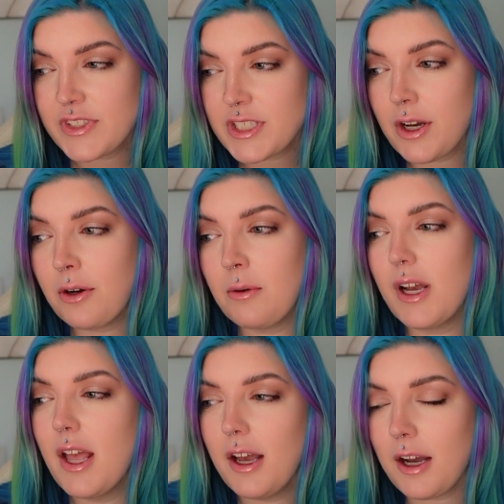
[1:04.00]
So
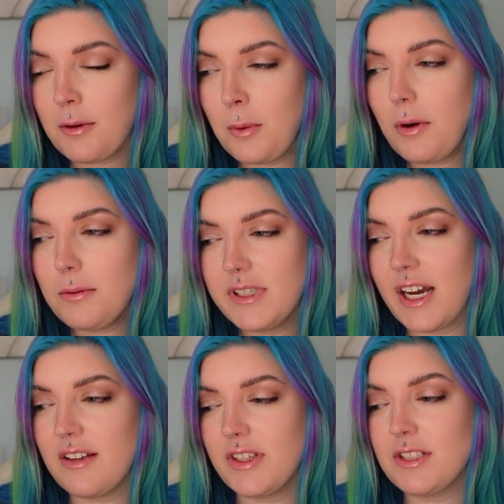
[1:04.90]
I won't
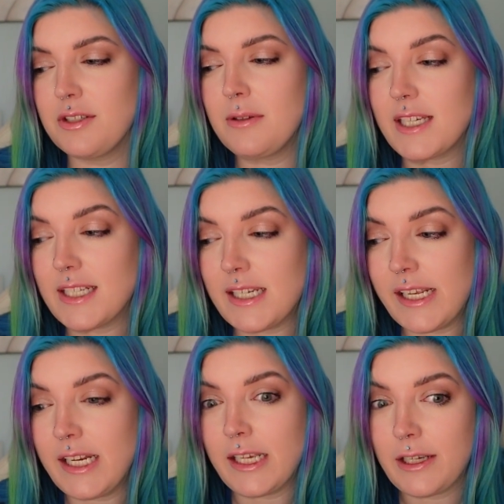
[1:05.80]
dive into the
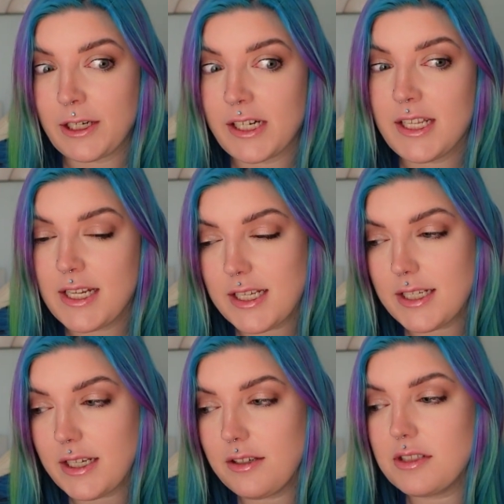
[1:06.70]
nitty-gritty
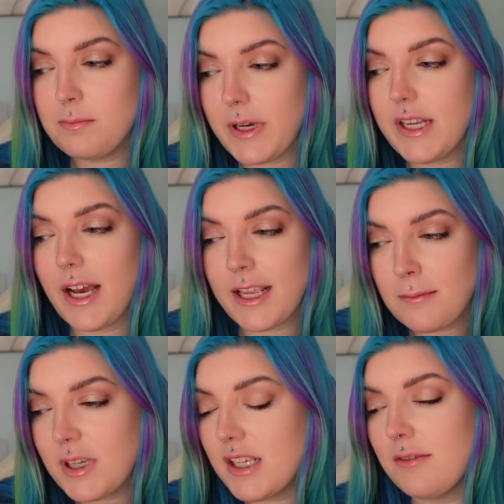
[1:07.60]
details, but I am
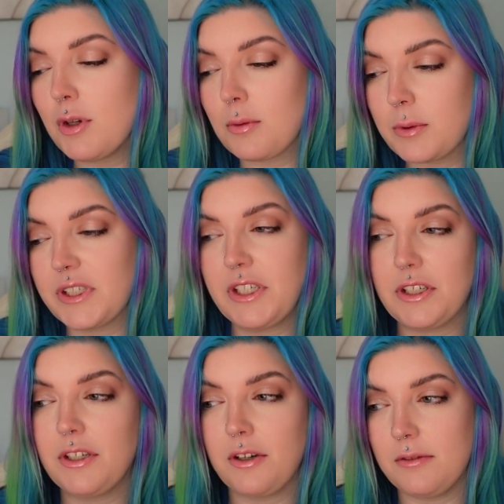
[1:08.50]
going to give you a really
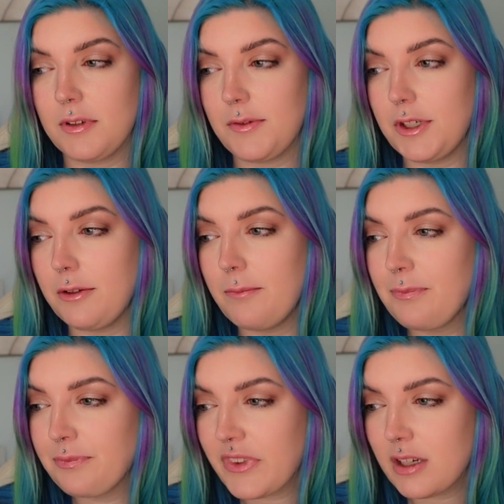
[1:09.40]
good overview.
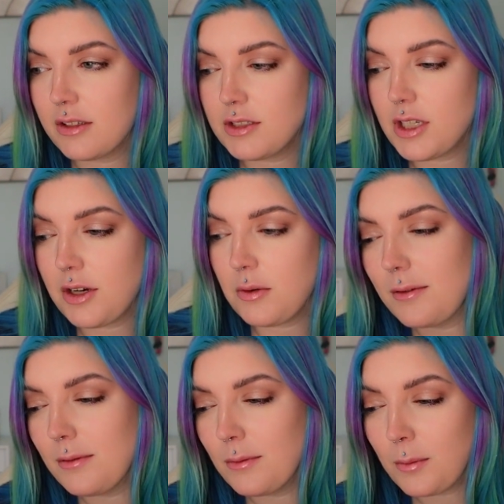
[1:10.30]
So
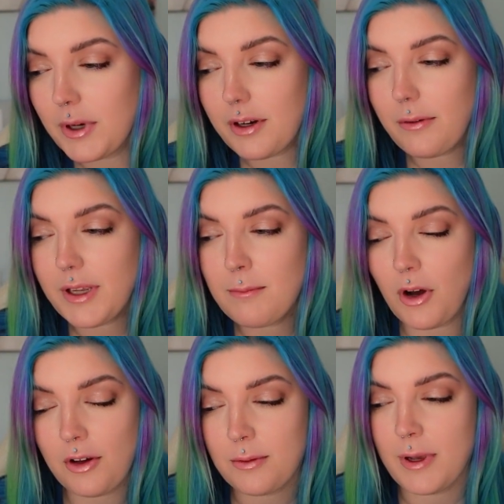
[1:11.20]
we're going
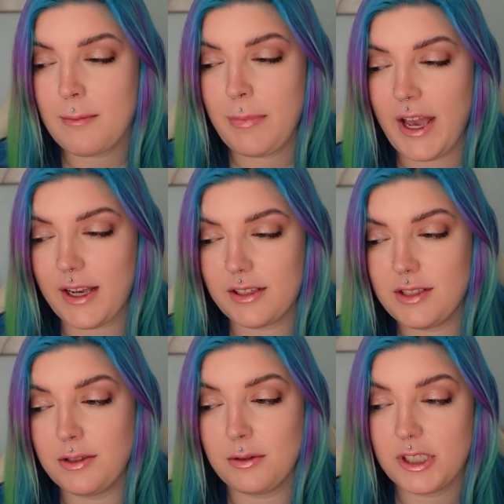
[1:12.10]
all the way back
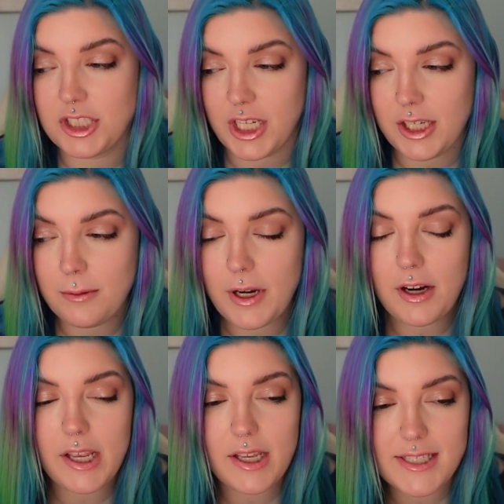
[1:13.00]
to
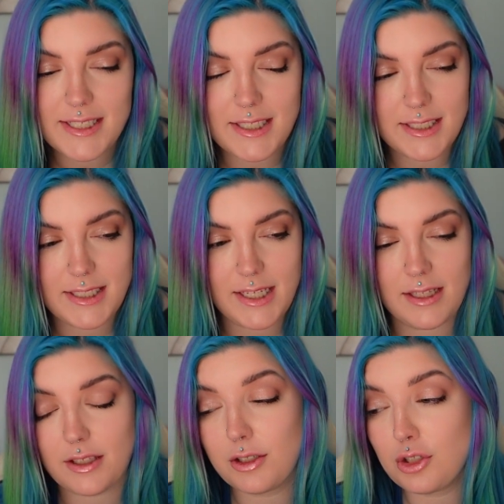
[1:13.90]
January
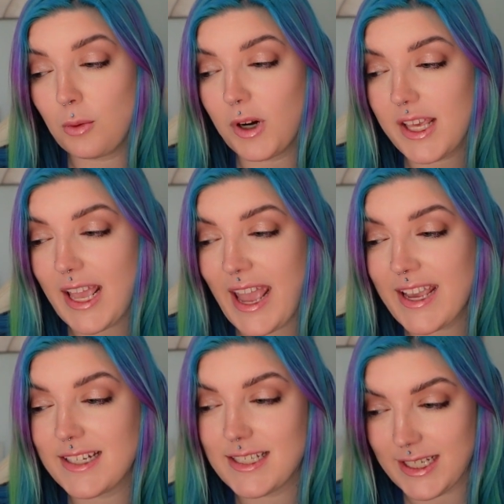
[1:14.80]
16th,
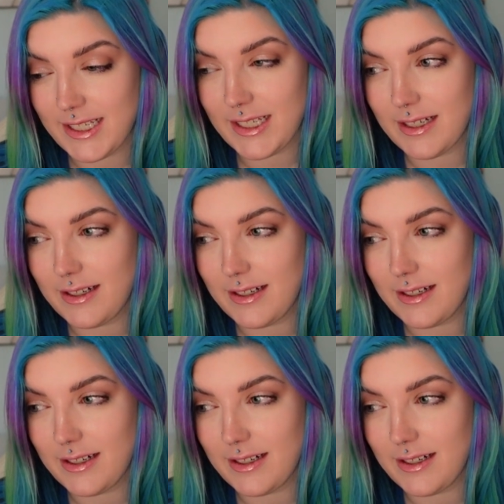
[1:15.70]
2018.